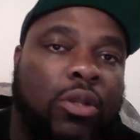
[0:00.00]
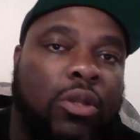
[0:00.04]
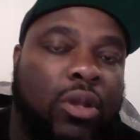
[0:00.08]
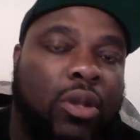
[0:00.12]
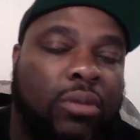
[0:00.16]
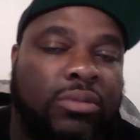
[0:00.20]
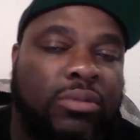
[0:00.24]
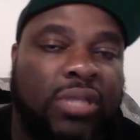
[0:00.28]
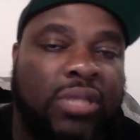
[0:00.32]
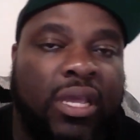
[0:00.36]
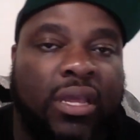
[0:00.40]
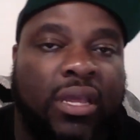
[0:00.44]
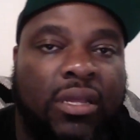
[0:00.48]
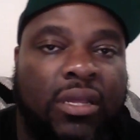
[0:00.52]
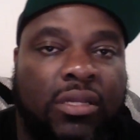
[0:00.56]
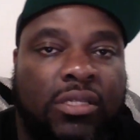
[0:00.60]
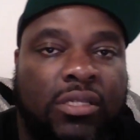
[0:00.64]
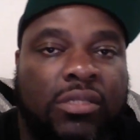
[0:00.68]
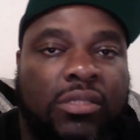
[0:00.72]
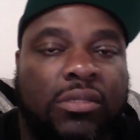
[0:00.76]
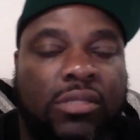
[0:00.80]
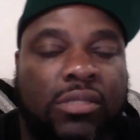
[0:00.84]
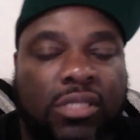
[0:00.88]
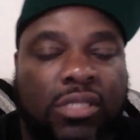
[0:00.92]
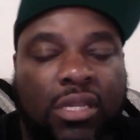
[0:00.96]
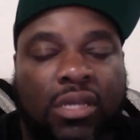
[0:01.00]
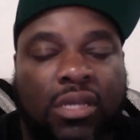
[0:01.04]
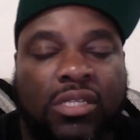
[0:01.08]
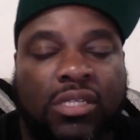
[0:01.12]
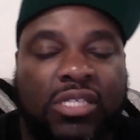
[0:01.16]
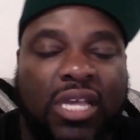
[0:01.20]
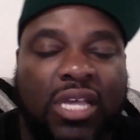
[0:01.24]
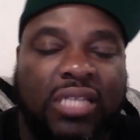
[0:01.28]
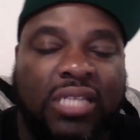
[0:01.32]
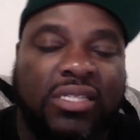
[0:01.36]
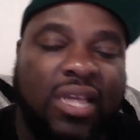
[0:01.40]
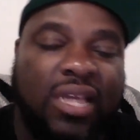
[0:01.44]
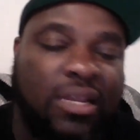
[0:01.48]
You know what I'm saying? Still
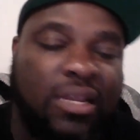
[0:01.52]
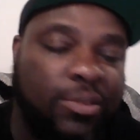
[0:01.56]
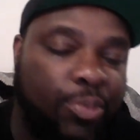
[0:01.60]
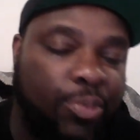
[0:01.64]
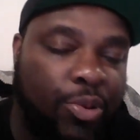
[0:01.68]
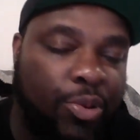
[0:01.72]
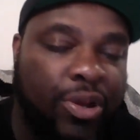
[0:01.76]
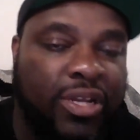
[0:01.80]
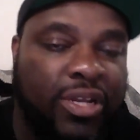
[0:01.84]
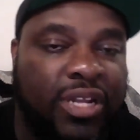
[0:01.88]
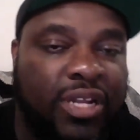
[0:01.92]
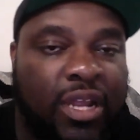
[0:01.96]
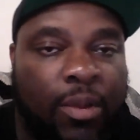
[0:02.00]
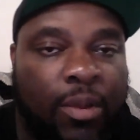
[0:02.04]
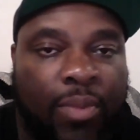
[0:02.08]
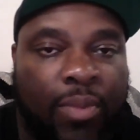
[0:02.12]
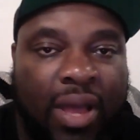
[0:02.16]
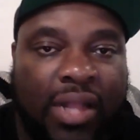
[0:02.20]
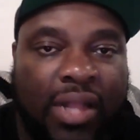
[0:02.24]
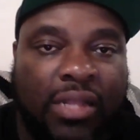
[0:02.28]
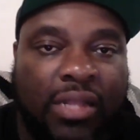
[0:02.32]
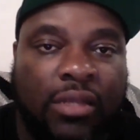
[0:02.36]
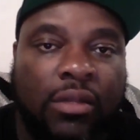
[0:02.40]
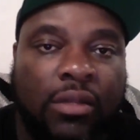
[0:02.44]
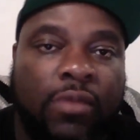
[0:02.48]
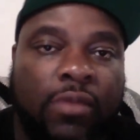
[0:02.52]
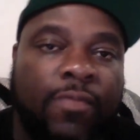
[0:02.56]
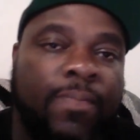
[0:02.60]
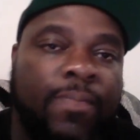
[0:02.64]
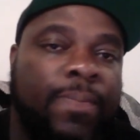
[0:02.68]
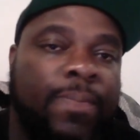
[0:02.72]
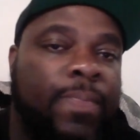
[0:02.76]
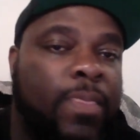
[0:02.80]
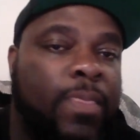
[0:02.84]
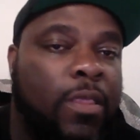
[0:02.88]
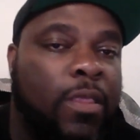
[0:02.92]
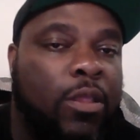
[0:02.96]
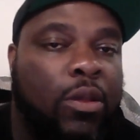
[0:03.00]
shouts out to prayer to everybody, you
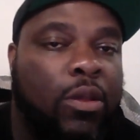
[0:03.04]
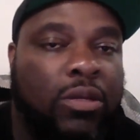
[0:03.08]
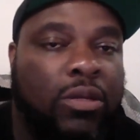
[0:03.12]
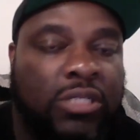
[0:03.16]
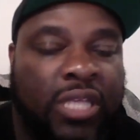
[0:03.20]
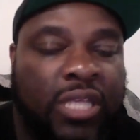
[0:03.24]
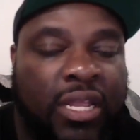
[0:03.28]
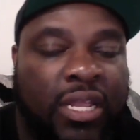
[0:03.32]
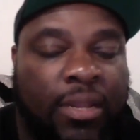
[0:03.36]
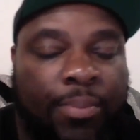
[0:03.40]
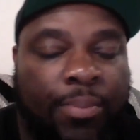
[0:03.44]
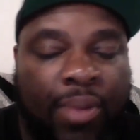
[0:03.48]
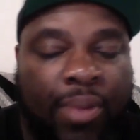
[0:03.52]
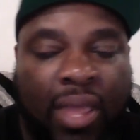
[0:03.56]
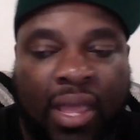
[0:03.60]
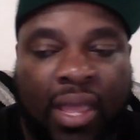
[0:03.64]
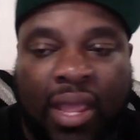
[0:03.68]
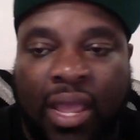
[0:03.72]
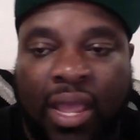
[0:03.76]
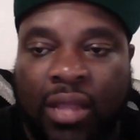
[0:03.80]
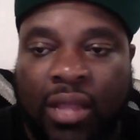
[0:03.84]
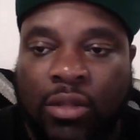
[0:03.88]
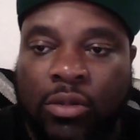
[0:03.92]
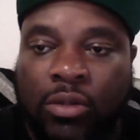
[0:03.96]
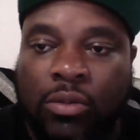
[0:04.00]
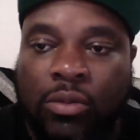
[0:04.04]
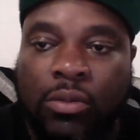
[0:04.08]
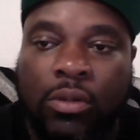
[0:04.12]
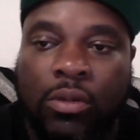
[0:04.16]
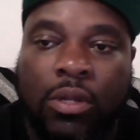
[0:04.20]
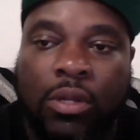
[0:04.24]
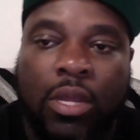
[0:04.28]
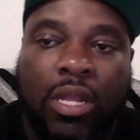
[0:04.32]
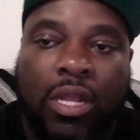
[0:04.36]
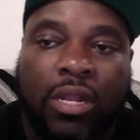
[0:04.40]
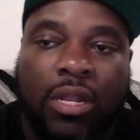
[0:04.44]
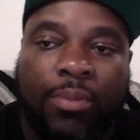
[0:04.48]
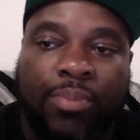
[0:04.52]
know what I'm saying, the Panhandle,
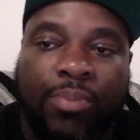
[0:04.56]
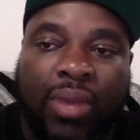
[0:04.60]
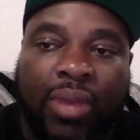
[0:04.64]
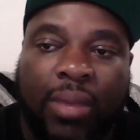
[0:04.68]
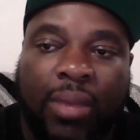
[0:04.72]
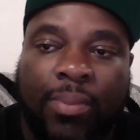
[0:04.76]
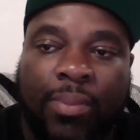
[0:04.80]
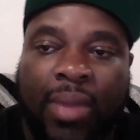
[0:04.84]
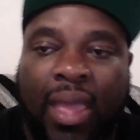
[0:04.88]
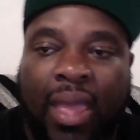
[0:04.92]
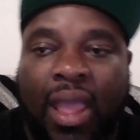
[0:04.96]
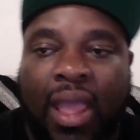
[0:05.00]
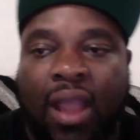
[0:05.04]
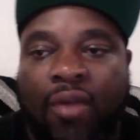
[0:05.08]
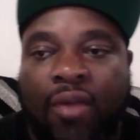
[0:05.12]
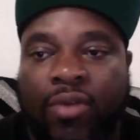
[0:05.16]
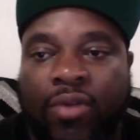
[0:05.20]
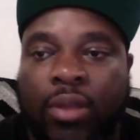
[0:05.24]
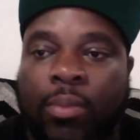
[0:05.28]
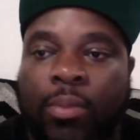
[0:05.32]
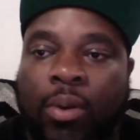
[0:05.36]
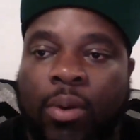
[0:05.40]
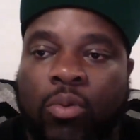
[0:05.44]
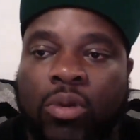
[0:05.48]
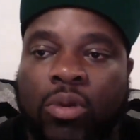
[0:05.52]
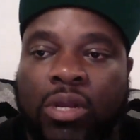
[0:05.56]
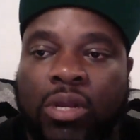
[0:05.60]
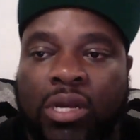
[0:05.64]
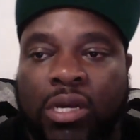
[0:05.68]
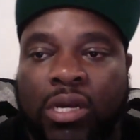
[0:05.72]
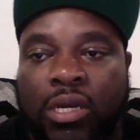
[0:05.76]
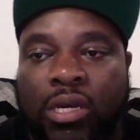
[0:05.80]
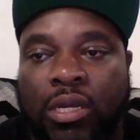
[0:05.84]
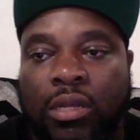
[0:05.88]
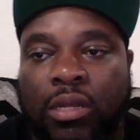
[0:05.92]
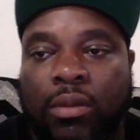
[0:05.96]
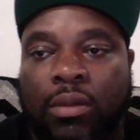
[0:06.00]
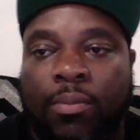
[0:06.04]
the Big Bend area, but we're
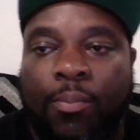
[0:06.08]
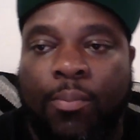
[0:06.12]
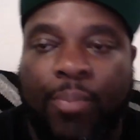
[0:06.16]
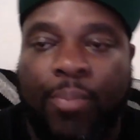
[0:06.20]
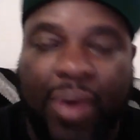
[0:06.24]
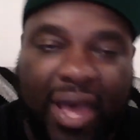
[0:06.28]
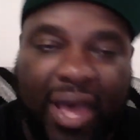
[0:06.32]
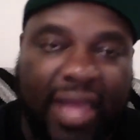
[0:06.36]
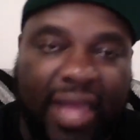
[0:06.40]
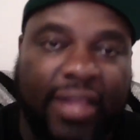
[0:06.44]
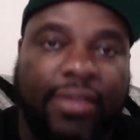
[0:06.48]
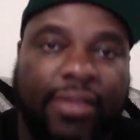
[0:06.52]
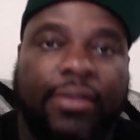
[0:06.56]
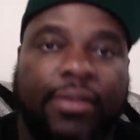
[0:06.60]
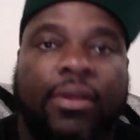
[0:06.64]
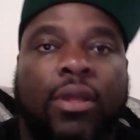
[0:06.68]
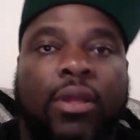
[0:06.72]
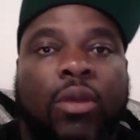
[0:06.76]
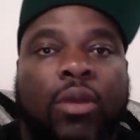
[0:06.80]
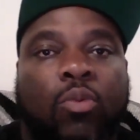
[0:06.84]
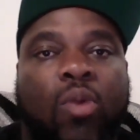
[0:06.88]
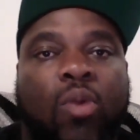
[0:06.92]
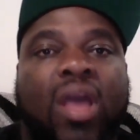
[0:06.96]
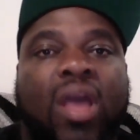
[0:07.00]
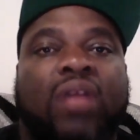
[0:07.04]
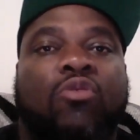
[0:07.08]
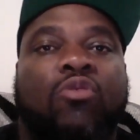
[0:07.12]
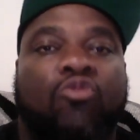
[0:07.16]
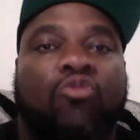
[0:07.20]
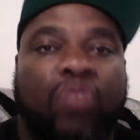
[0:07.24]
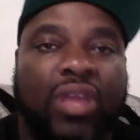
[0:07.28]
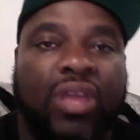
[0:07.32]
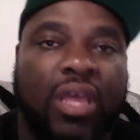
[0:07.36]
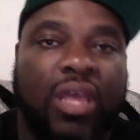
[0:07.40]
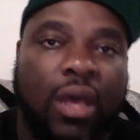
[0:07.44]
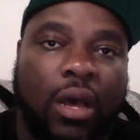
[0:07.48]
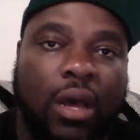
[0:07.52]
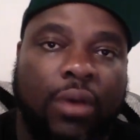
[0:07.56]
good. But we had to
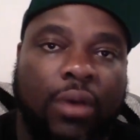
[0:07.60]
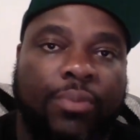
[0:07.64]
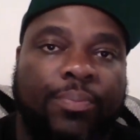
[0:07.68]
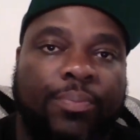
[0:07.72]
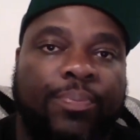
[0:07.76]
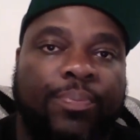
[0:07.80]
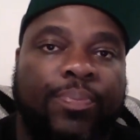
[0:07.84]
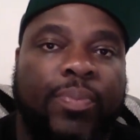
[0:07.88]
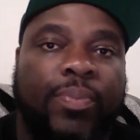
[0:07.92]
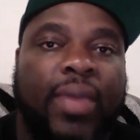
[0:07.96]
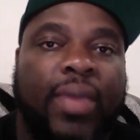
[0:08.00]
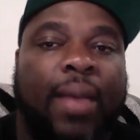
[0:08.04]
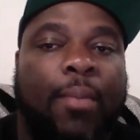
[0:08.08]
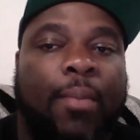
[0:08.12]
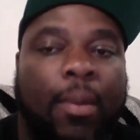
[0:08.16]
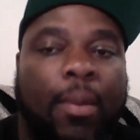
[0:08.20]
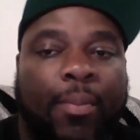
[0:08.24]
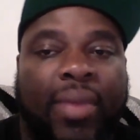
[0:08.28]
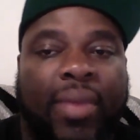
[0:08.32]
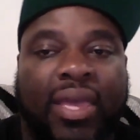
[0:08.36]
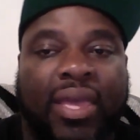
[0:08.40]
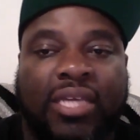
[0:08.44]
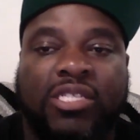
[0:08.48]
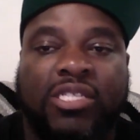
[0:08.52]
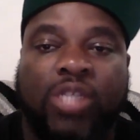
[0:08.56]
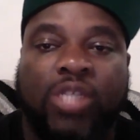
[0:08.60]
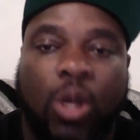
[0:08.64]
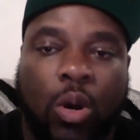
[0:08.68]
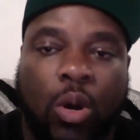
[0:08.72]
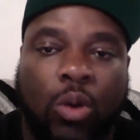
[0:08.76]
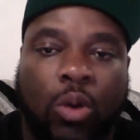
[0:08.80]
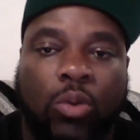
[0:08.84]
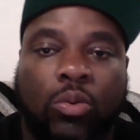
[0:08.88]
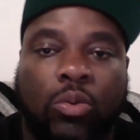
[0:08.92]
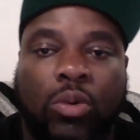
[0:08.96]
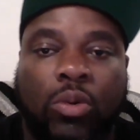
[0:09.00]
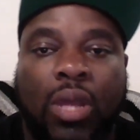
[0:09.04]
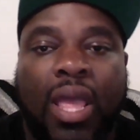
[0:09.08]
re-up that my man's
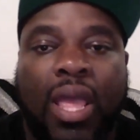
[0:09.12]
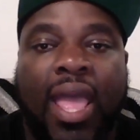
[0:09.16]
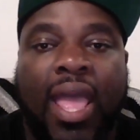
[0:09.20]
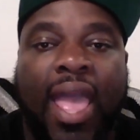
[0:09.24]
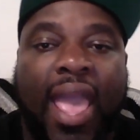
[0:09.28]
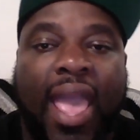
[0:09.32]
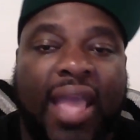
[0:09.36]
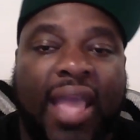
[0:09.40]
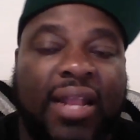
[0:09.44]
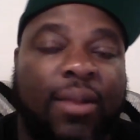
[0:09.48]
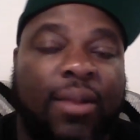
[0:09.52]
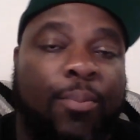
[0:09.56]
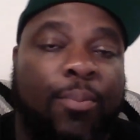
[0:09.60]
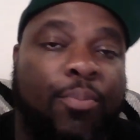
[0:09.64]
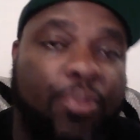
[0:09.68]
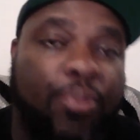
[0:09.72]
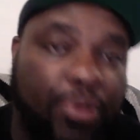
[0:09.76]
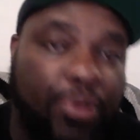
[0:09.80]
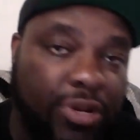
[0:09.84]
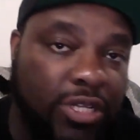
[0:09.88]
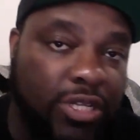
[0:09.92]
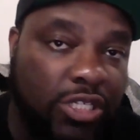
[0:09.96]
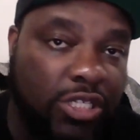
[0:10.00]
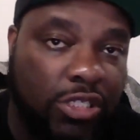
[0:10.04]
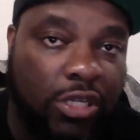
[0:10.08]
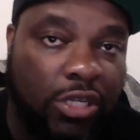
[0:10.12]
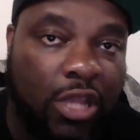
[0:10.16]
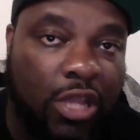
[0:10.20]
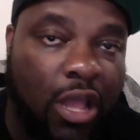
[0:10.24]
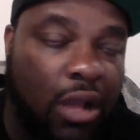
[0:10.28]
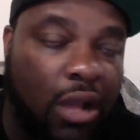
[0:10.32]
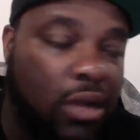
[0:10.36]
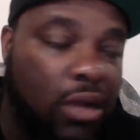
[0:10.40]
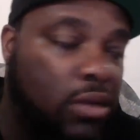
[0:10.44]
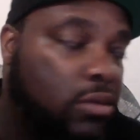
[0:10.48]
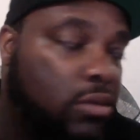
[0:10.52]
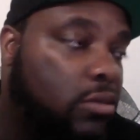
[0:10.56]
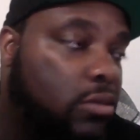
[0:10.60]
on, and I'm pretty sure
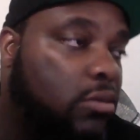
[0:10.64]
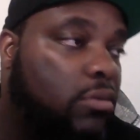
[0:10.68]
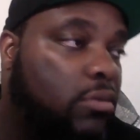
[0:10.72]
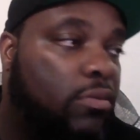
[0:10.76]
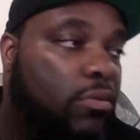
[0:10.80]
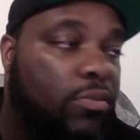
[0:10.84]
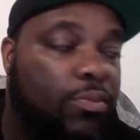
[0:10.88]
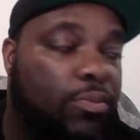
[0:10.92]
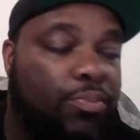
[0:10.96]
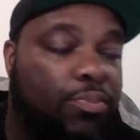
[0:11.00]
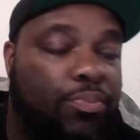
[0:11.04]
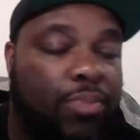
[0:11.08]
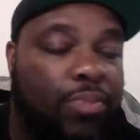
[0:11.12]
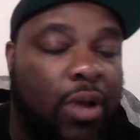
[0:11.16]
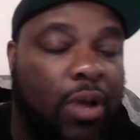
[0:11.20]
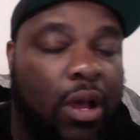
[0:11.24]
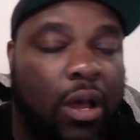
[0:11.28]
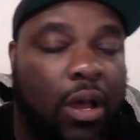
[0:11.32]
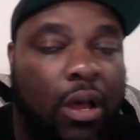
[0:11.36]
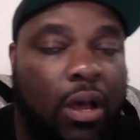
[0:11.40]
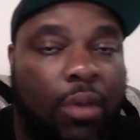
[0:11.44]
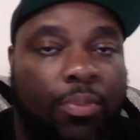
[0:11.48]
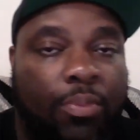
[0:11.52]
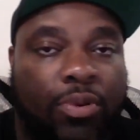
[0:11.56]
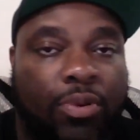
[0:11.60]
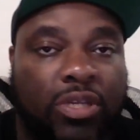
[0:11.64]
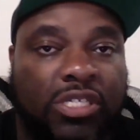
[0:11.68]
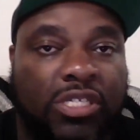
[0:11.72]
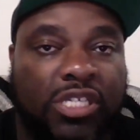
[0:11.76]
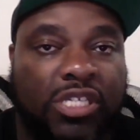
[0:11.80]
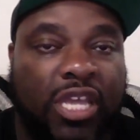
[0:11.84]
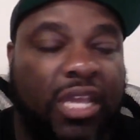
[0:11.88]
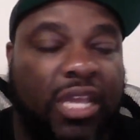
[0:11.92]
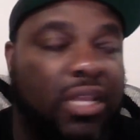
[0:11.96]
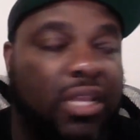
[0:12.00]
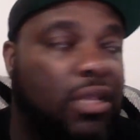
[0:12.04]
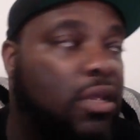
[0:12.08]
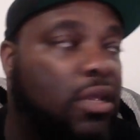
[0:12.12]
y'all gonna
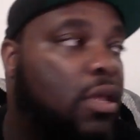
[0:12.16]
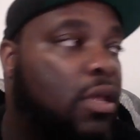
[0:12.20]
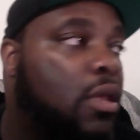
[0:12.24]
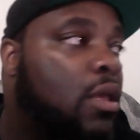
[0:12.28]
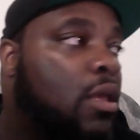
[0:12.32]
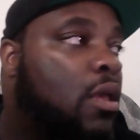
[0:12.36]
appreciate it.